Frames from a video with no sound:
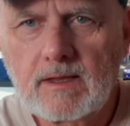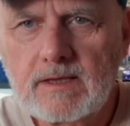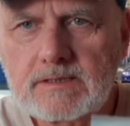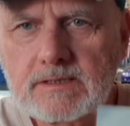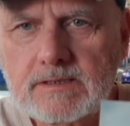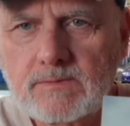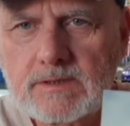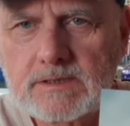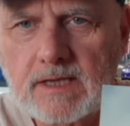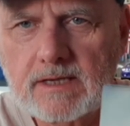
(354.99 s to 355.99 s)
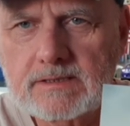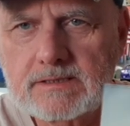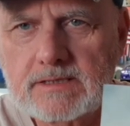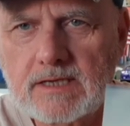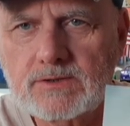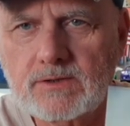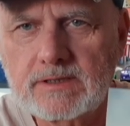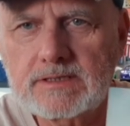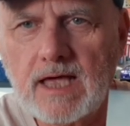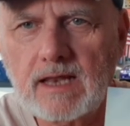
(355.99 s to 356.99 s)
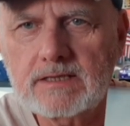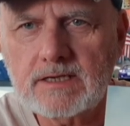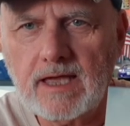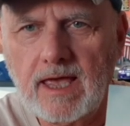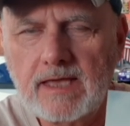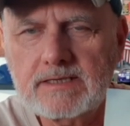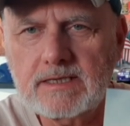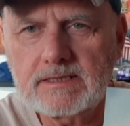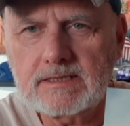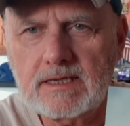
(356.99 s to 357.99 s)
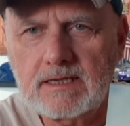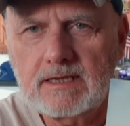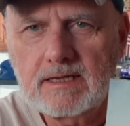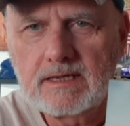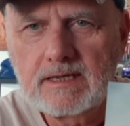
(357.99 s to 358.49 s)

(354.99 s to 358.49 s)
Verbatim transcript: is this was like central intelligence, AT&T